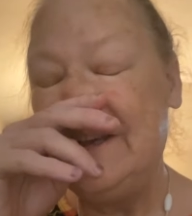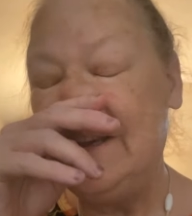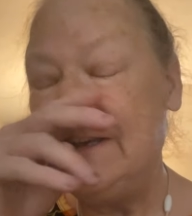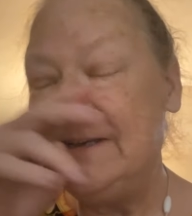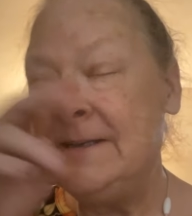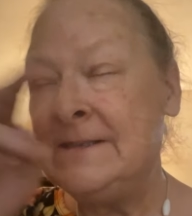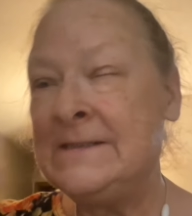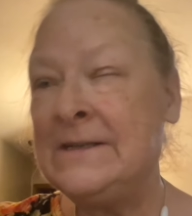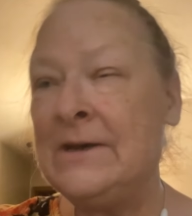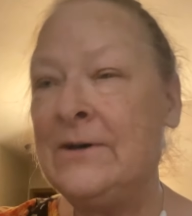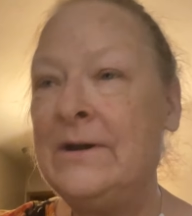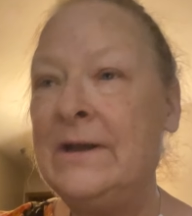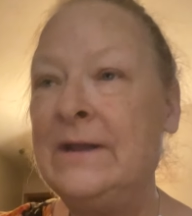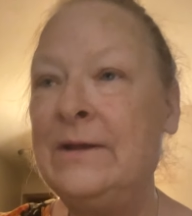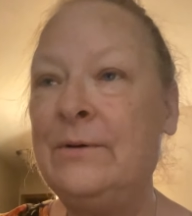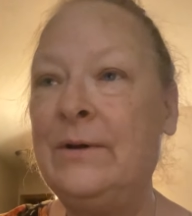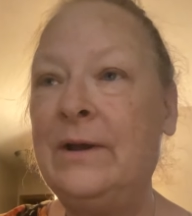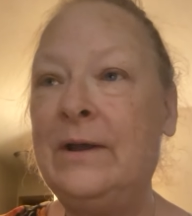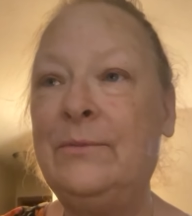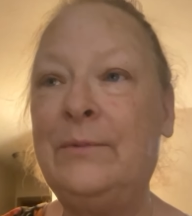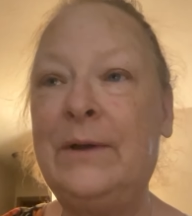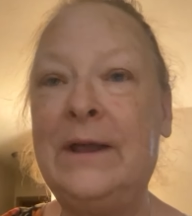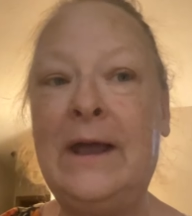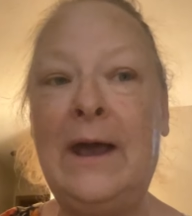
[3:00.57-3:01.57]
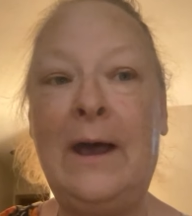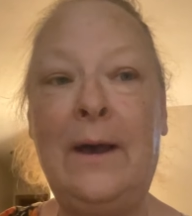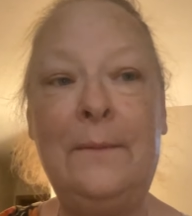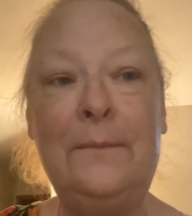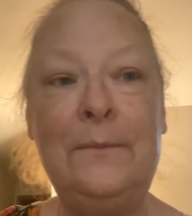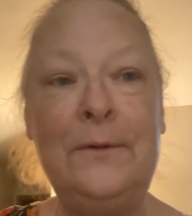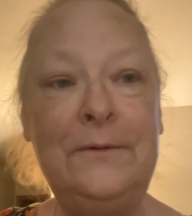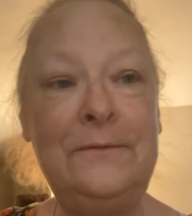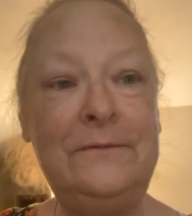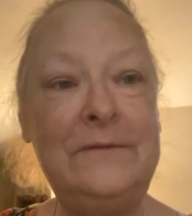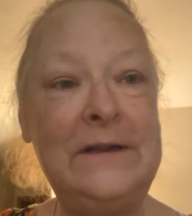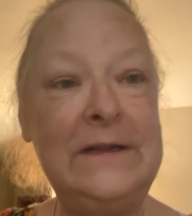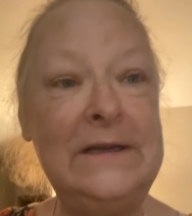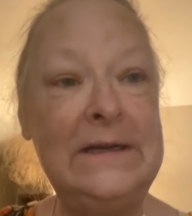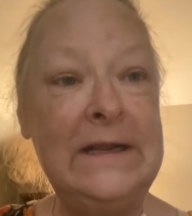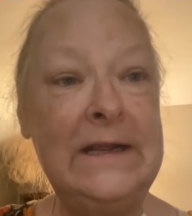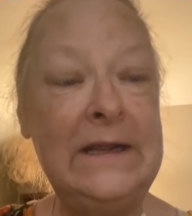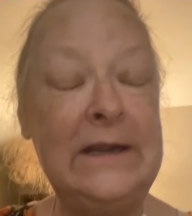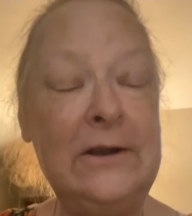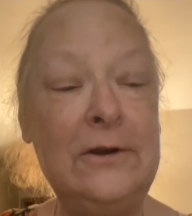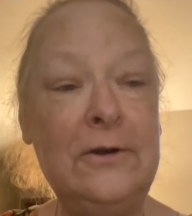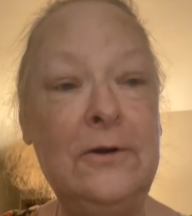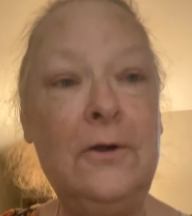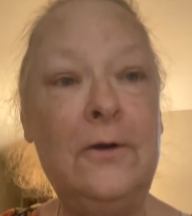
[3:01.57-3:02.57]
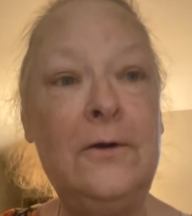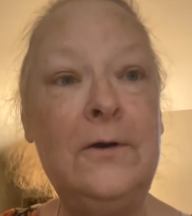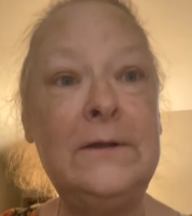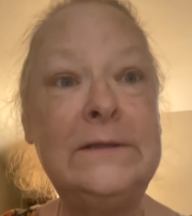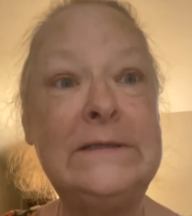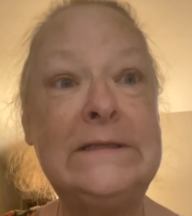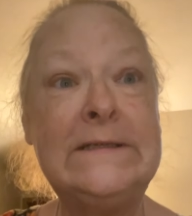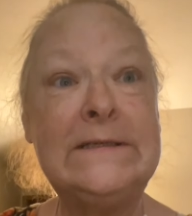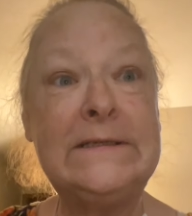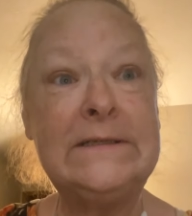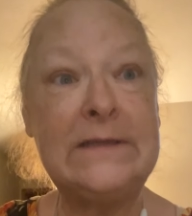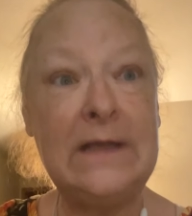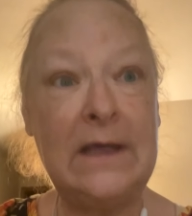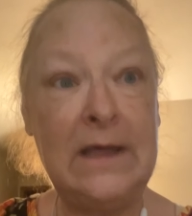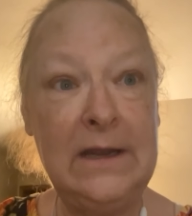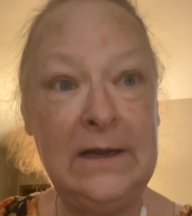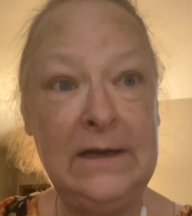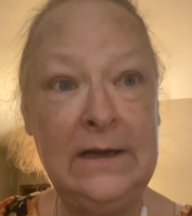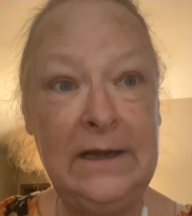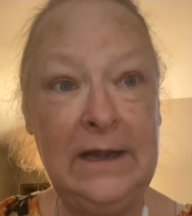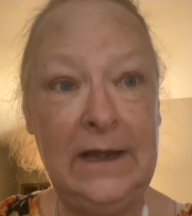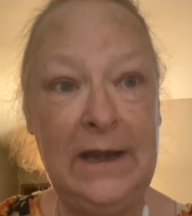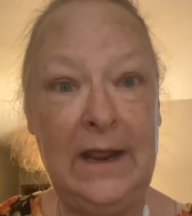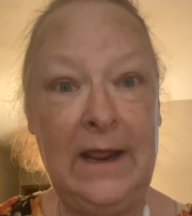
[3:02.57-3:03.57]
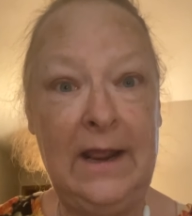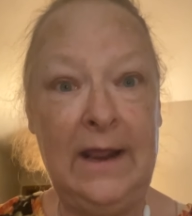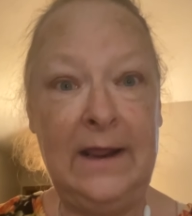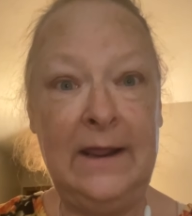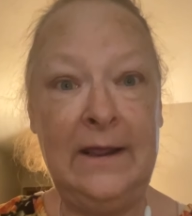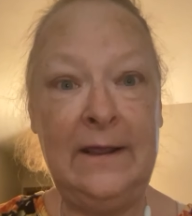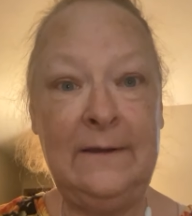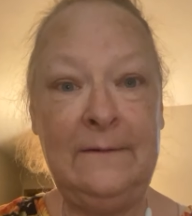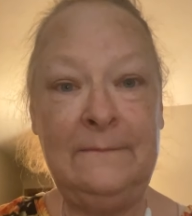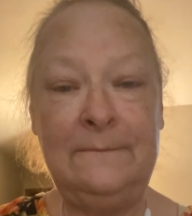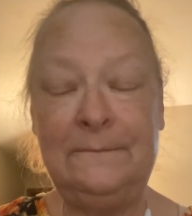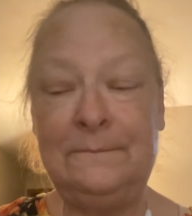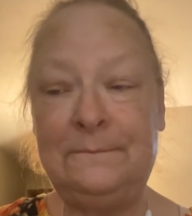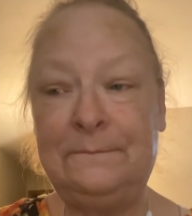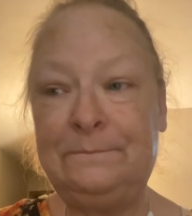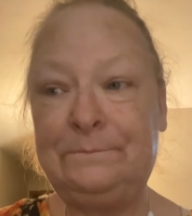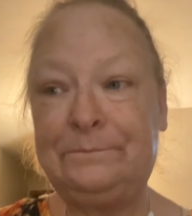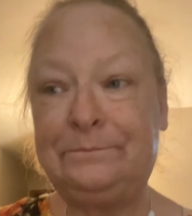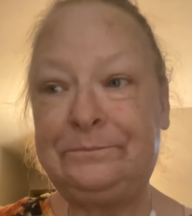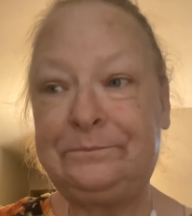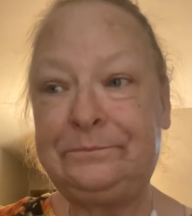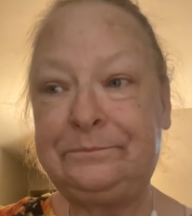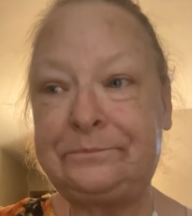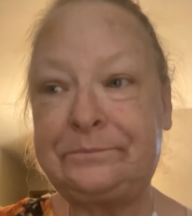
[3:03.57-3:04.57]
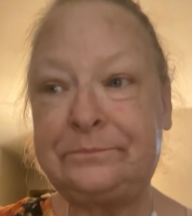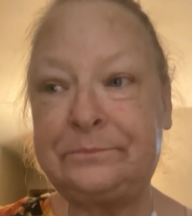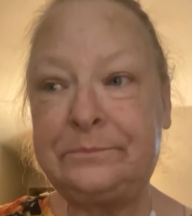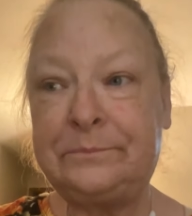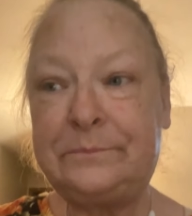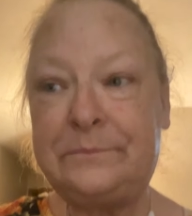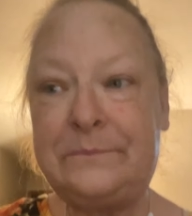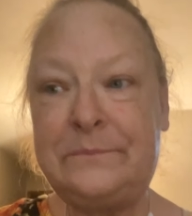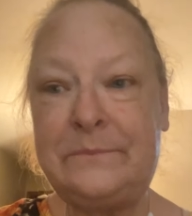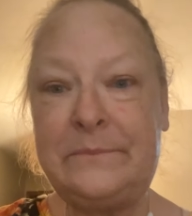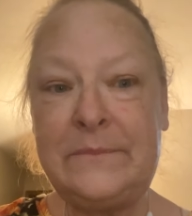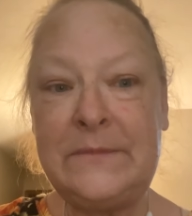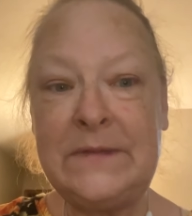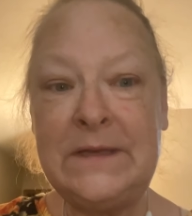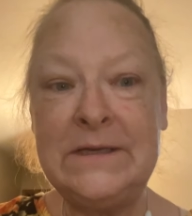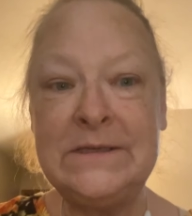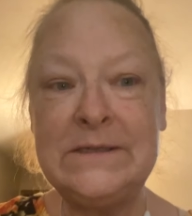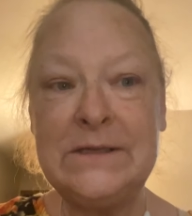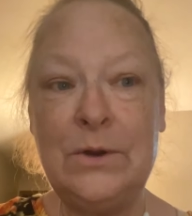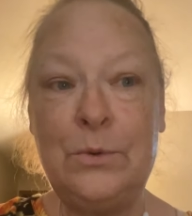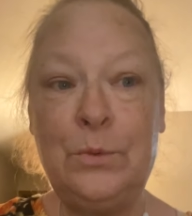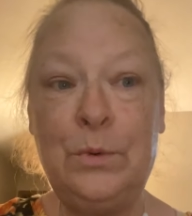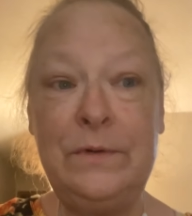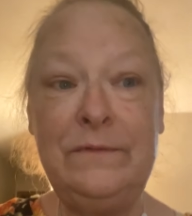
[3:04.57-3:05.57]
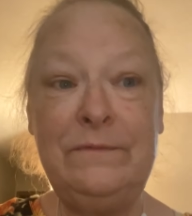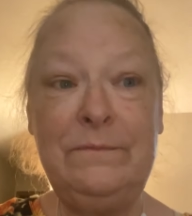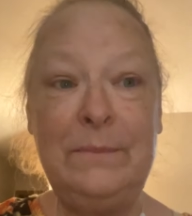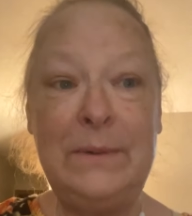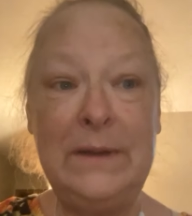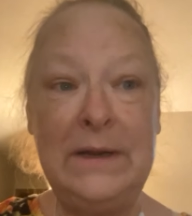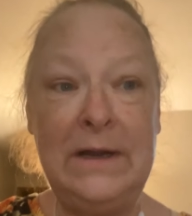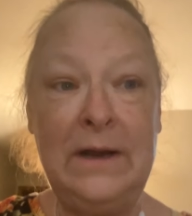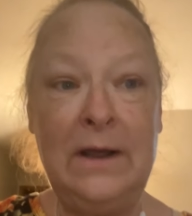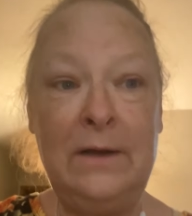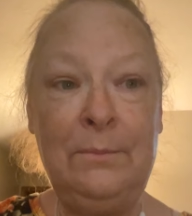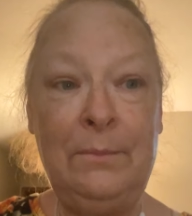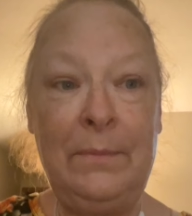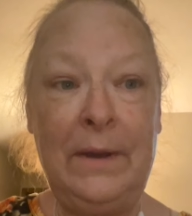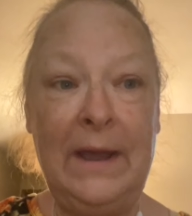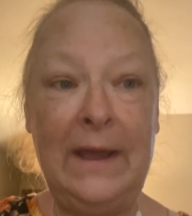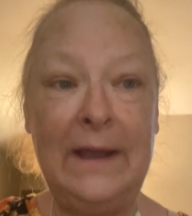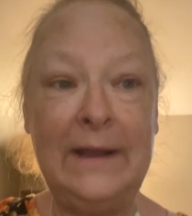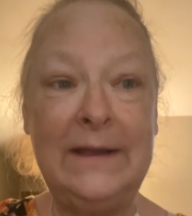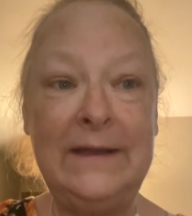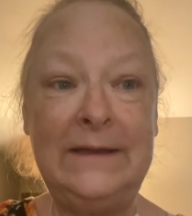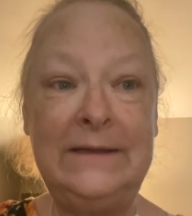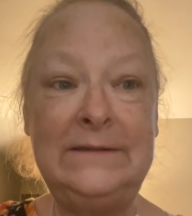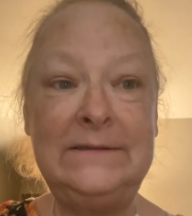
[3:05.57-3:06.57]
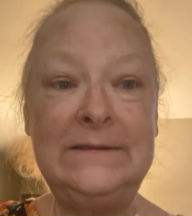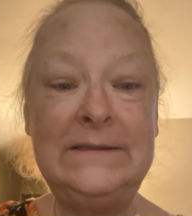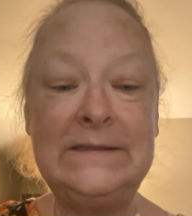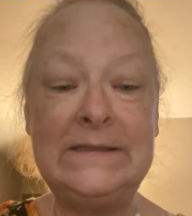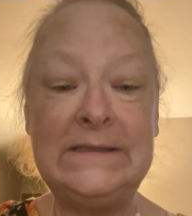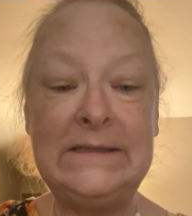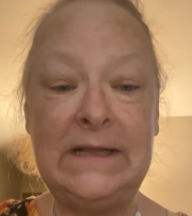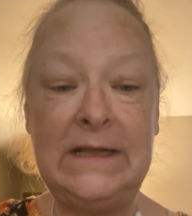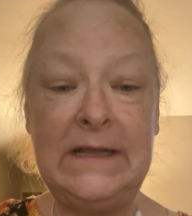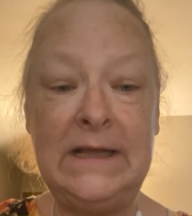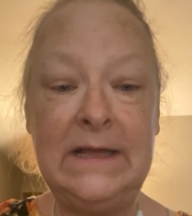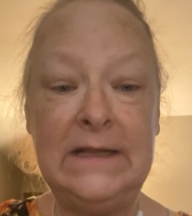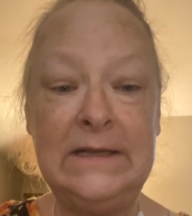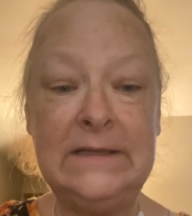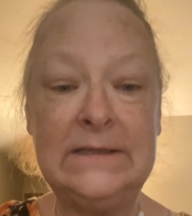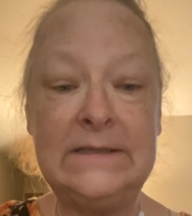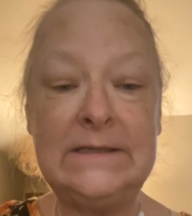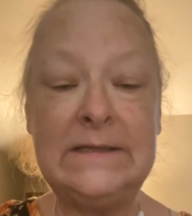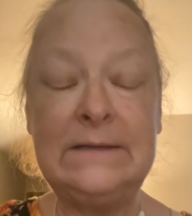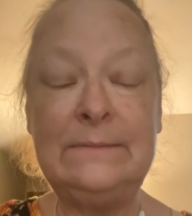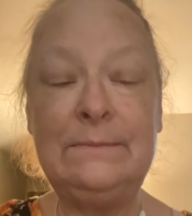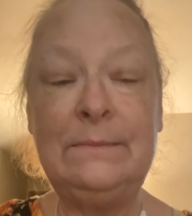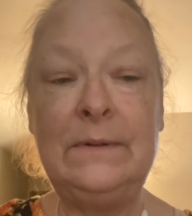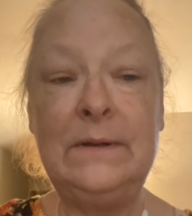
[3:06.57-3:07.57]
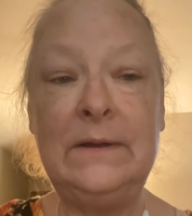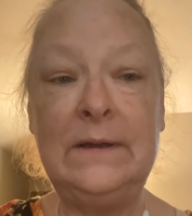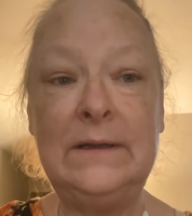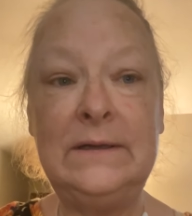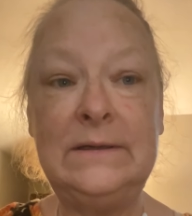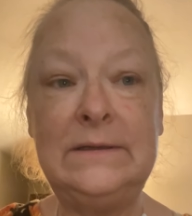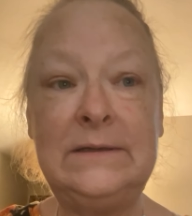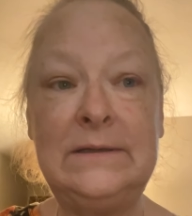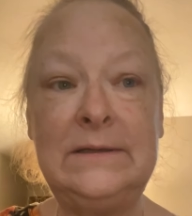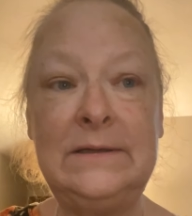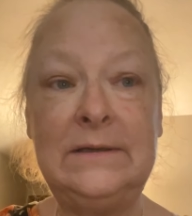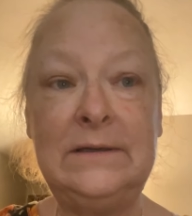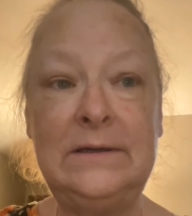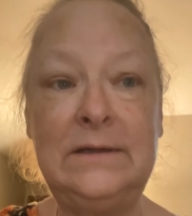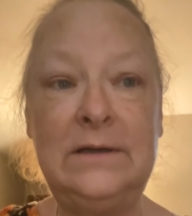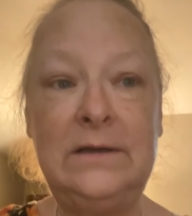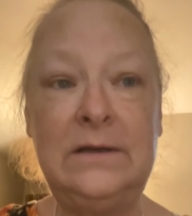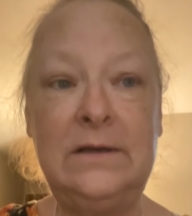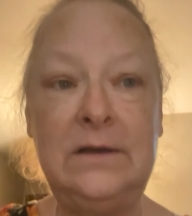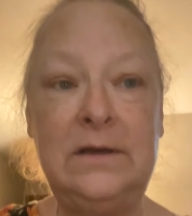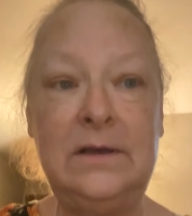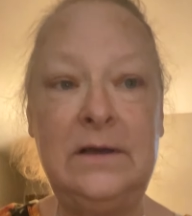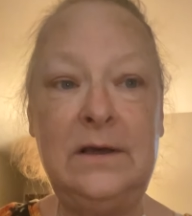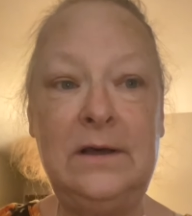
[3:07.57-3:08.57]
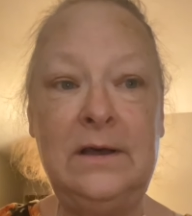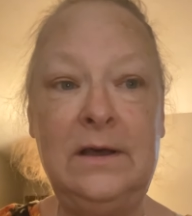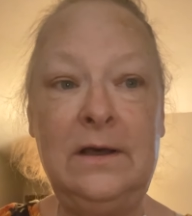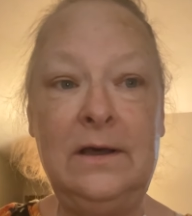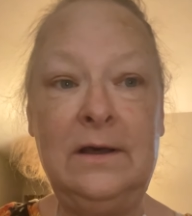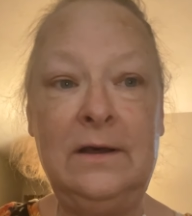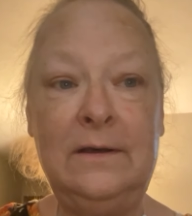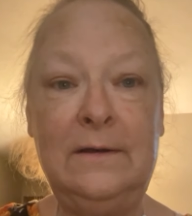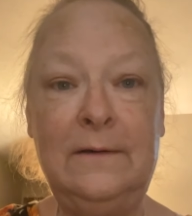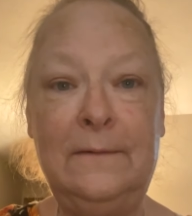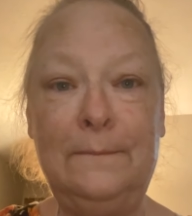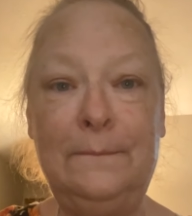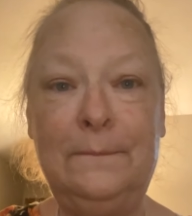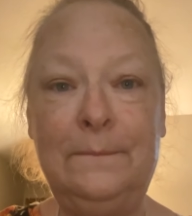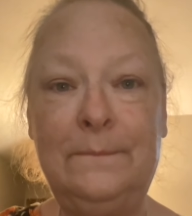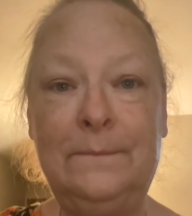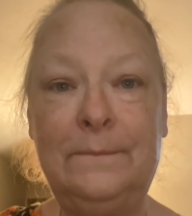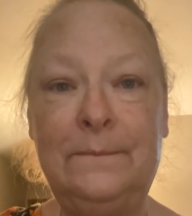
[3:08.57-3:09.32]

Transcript: So anyway, we got moved in here on Sunday. So we've been unpacking since, but um,